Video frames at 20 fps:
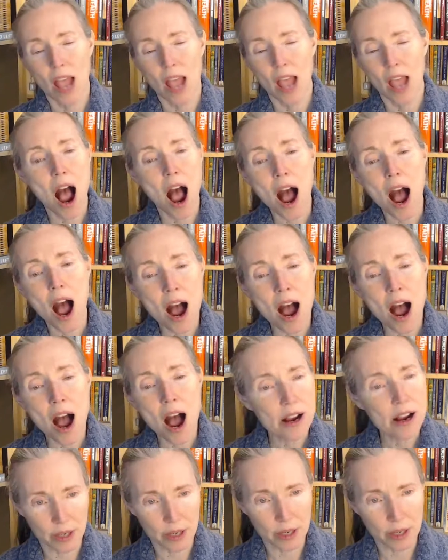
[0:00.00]

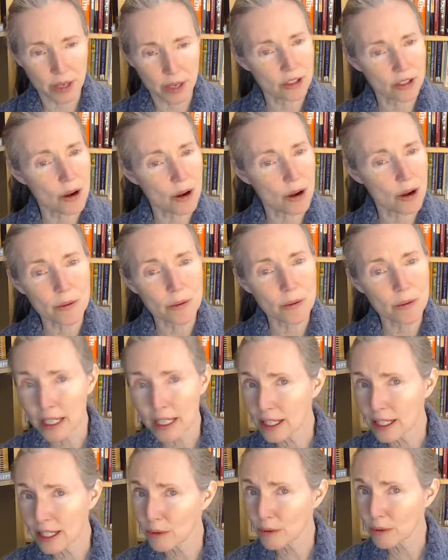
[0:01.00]
Agreed. So
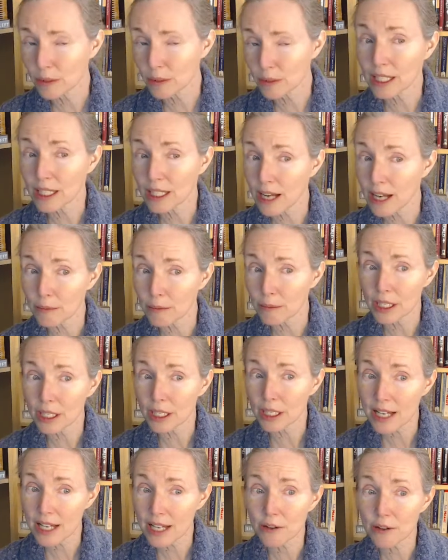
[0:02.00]
I'm
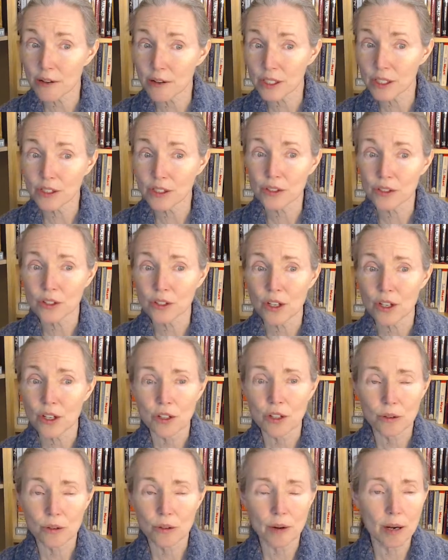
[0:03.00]
reading 10 Reasons
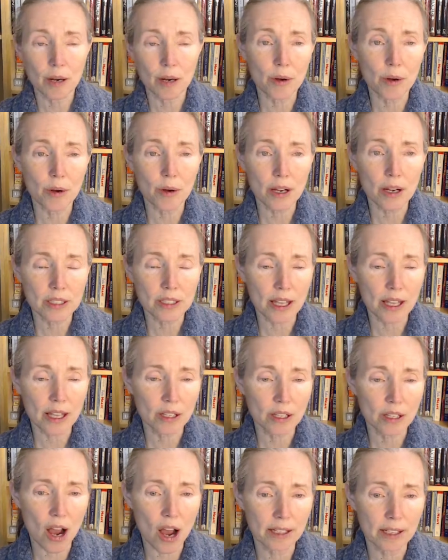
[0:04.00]
to Write a Book, of Seth
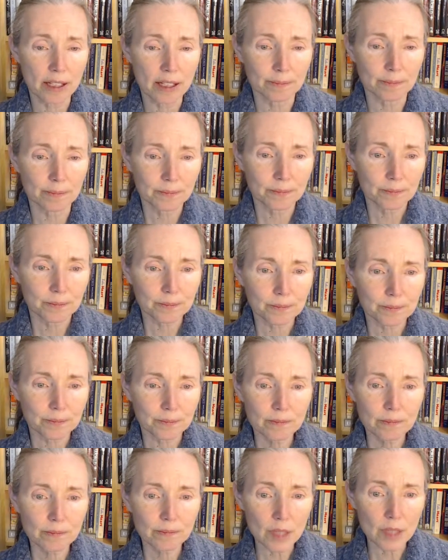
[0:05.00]
Godin.
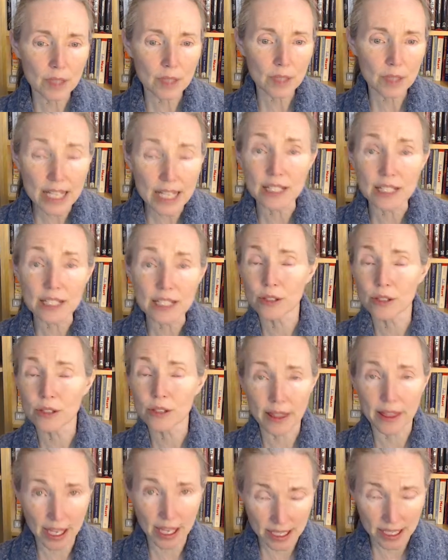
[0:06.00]
It is,
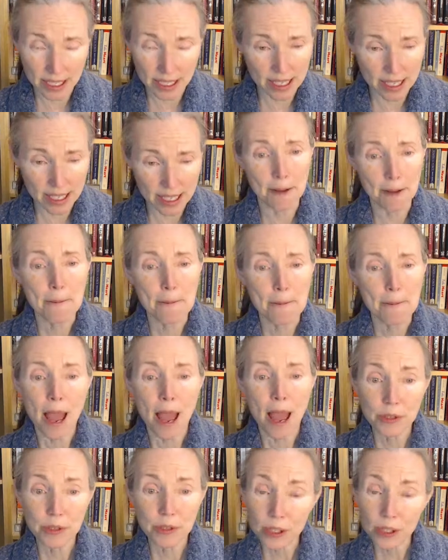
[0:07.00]
at the end of the day. I
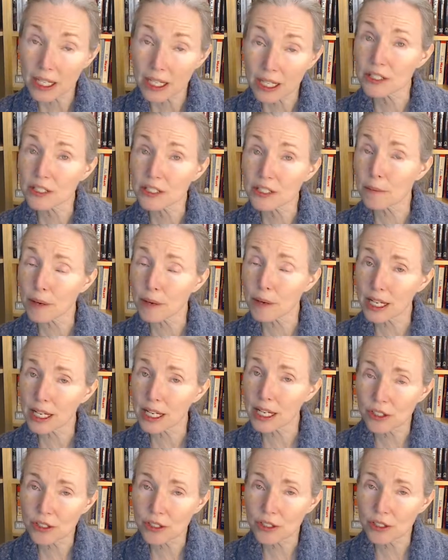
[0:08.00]
was going to get somebody
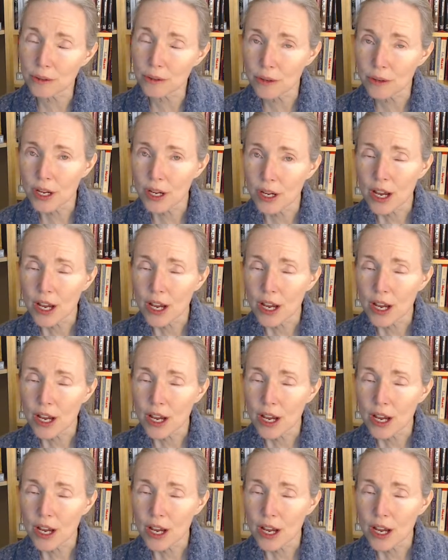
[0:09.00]
to,